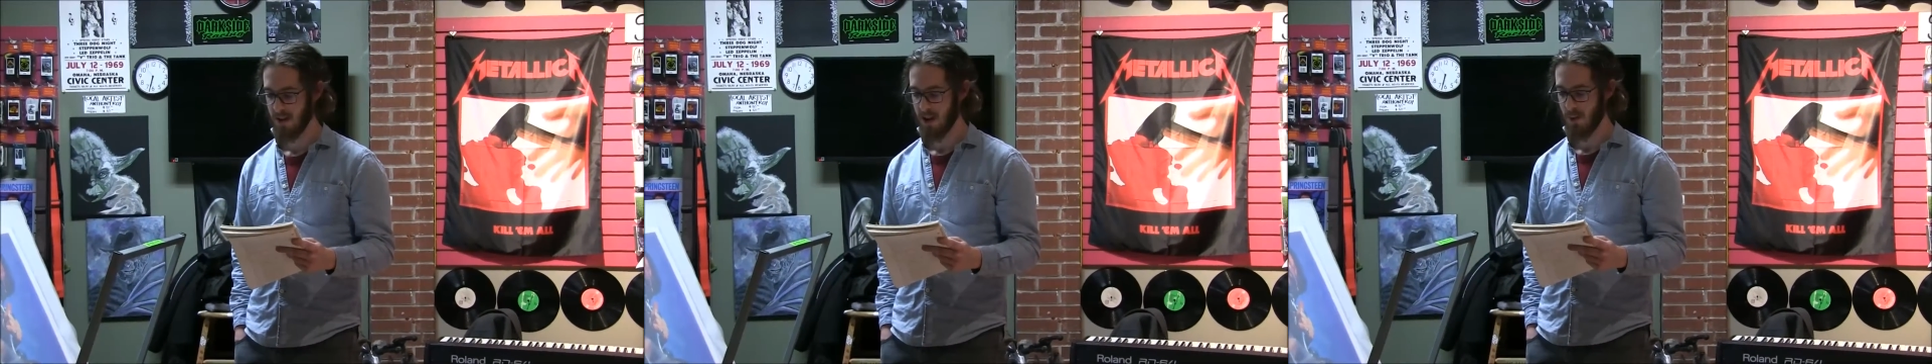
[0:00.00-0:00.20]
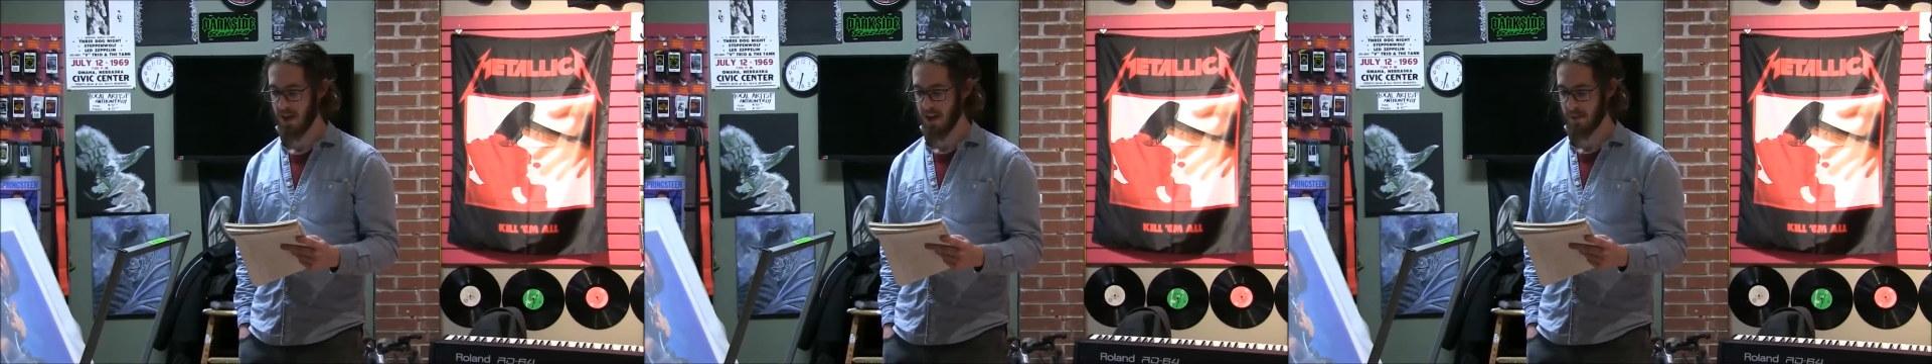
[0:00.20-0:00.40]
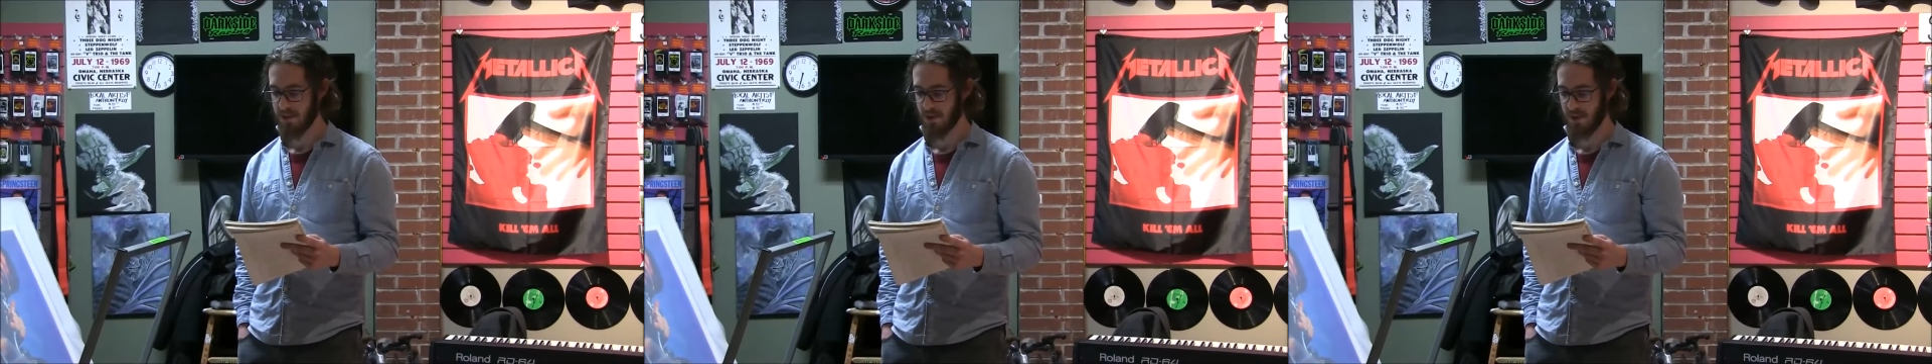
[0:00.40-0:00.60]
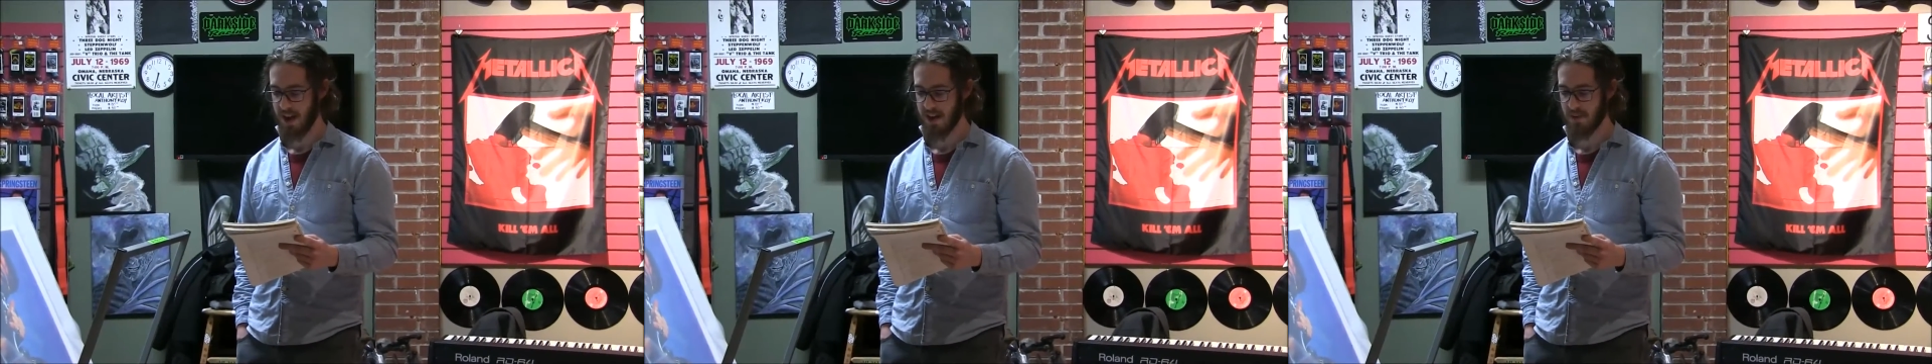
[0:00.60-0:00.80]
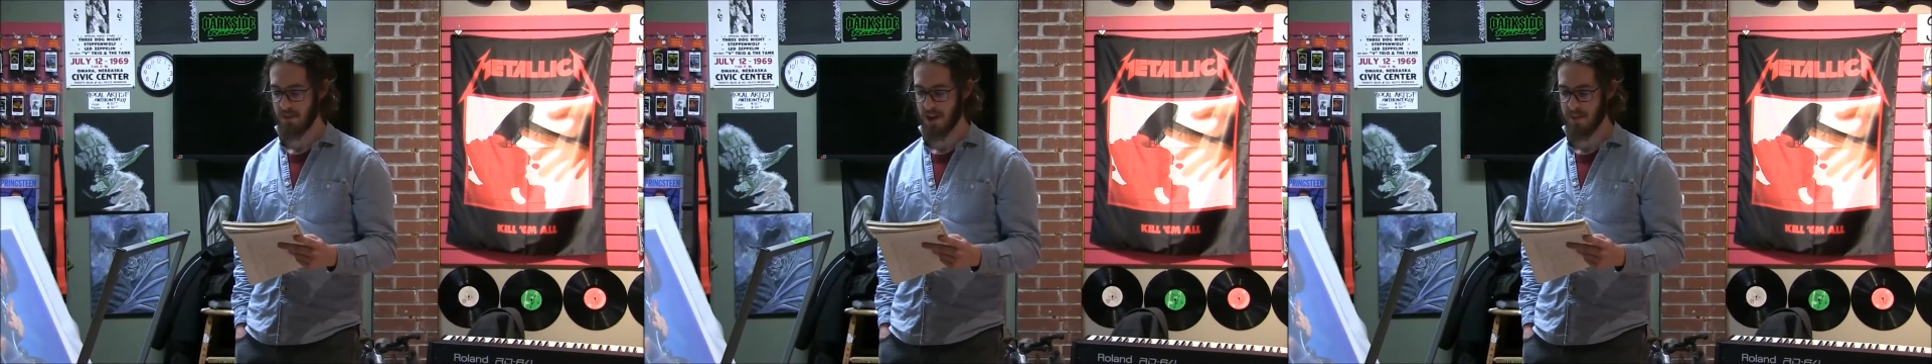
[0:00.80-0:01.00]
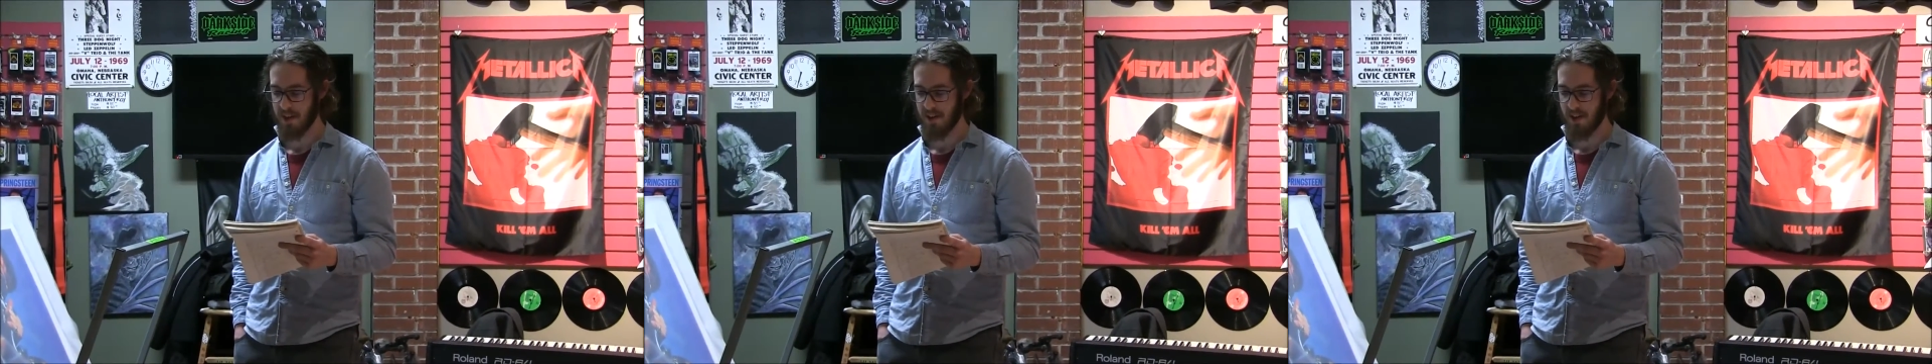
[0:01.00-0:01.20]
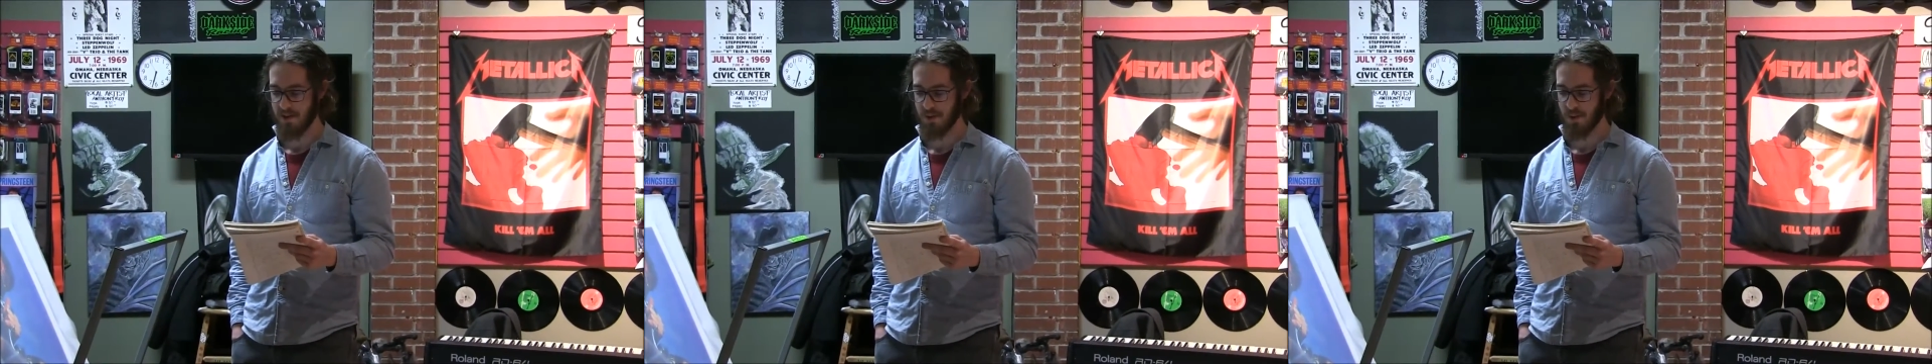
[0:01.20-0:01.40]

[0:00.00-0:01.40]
I wake up surrounded by my loved